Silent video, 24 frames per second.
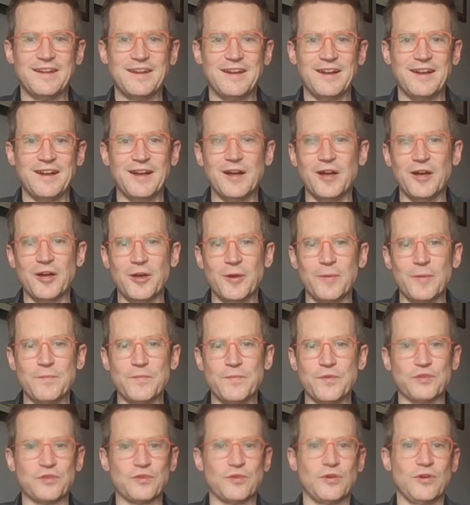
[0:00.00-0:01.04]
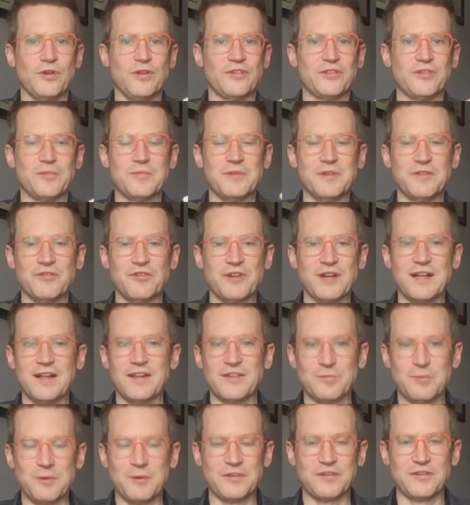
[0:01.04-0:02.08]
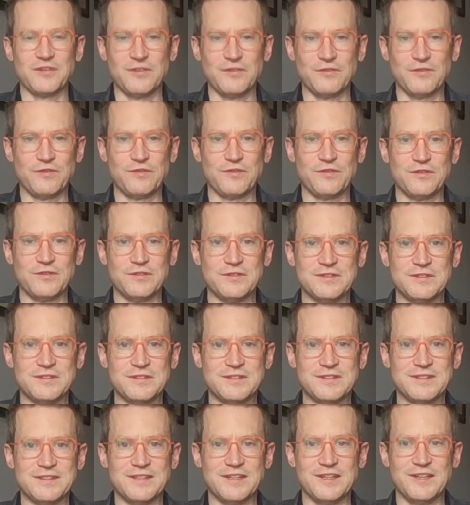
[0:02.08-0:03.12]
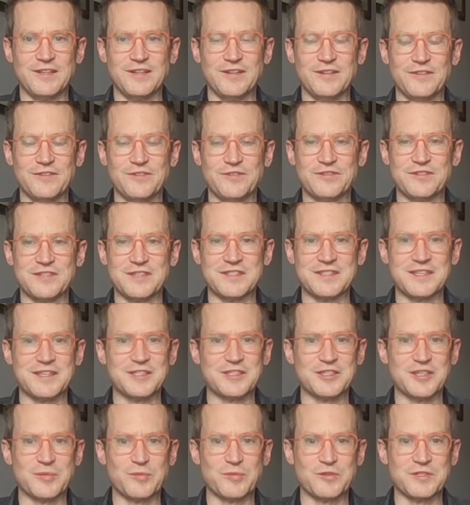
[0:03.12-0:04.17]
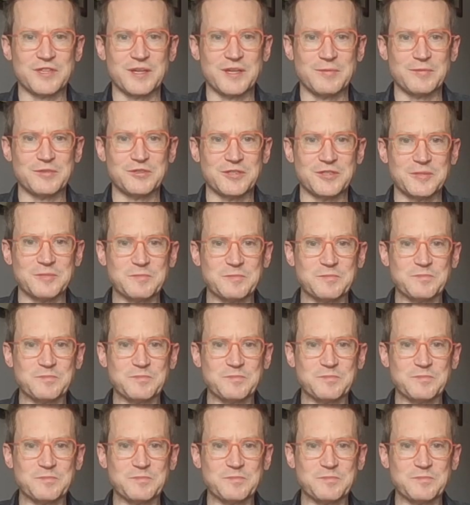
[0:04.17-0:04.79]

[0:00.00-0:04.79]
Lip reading: Those are all some different aspects of sensation and perception.